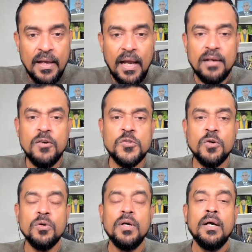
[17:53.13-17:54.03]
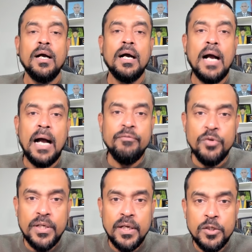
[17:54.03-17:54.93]
And also I
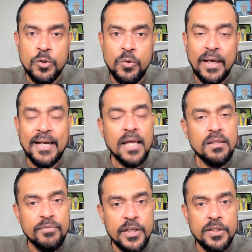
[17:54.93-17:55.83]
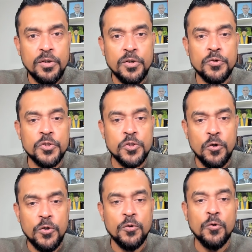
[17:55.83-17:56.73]
would do another video to
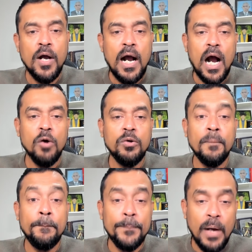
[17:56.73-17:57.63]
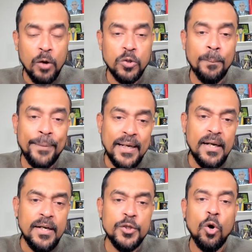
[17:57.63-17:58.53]
show you how to
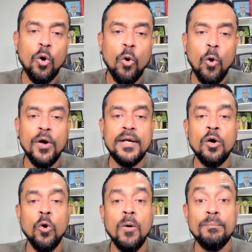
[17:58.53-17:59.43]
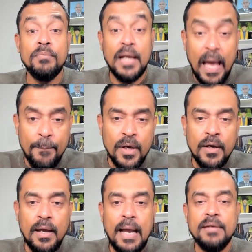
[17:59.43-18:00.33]
build your own home lab
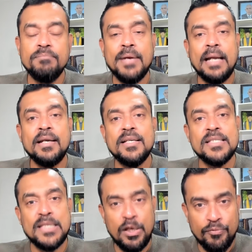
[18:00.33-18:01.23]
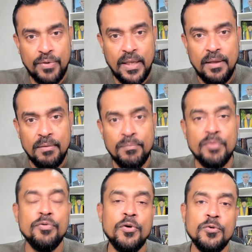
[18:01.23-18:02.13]
and practice safely
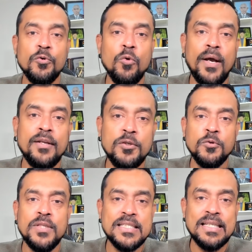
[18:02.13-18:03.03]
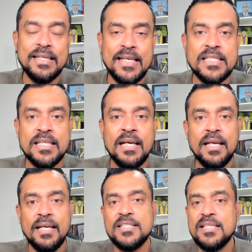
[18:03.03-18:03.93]
before you go and this test
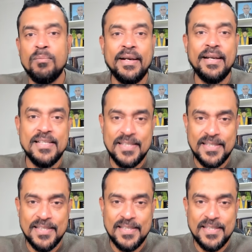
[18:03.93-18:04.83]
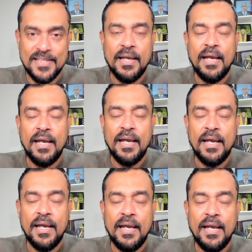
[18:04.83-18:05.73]
in someone else's network, and
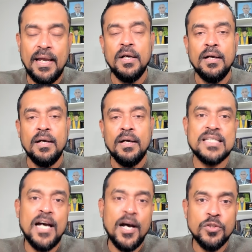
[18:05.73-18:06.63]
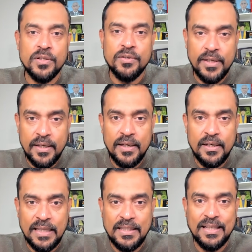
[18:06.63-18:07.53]
how to start your career
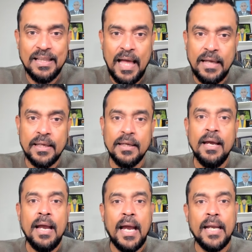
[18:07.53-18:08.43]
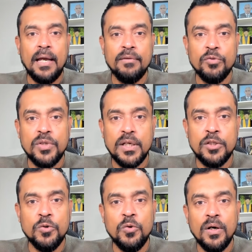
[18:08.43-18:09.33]
in ethical hacking. And I would
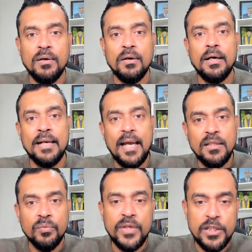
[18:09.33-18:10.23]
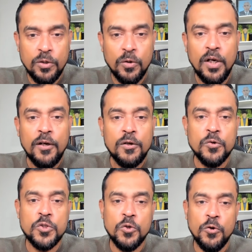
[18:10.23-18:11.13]
do another video to
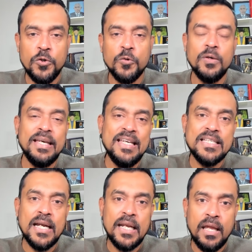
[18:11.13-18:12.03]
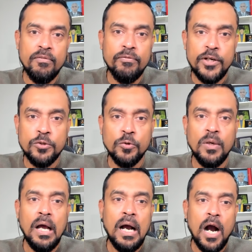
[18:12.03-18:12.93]
show you each and every
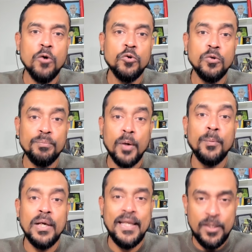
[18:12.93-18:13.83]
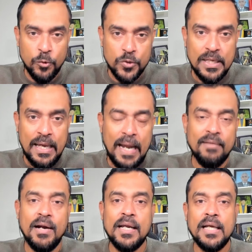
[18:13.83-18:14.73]
tool, how to properly use, and
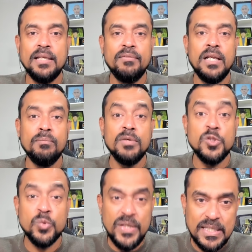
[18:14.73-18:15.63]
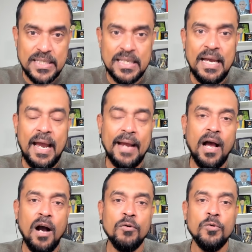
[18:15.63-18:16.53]
what are the available switches, and
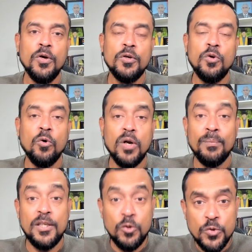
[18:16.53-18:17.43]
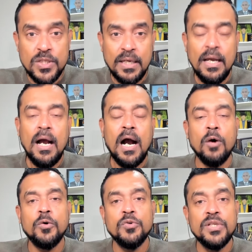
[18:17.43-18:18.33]
how you're going to be using,
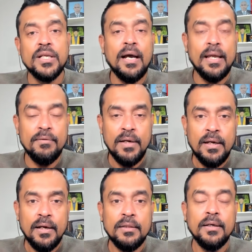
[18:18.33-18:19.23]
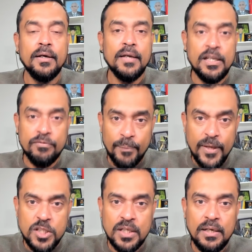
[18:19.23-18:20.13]
how to derive the
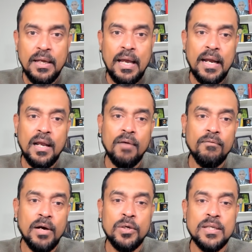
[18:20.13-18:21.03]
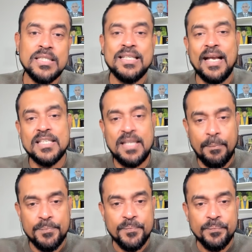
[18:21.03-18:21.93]
information, and what is next
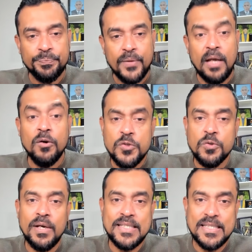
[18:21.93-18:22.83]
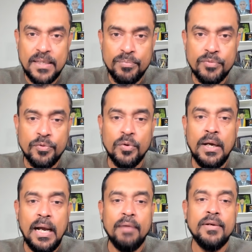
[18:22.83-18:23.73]
step. And also, as I said before,
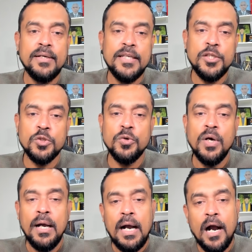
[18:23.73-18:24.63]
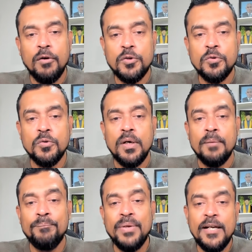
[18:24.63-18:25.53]
I will teach you how to
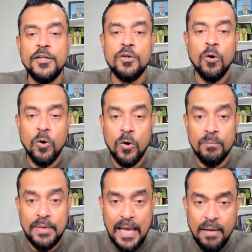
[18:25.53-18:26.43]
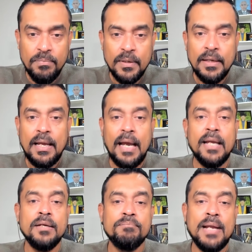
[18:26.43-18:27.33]
build your home lab
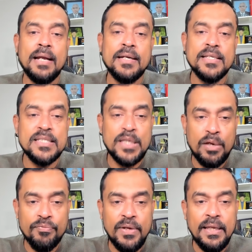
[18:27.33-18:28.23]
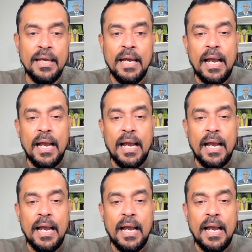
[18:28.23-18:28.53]
and practice safely.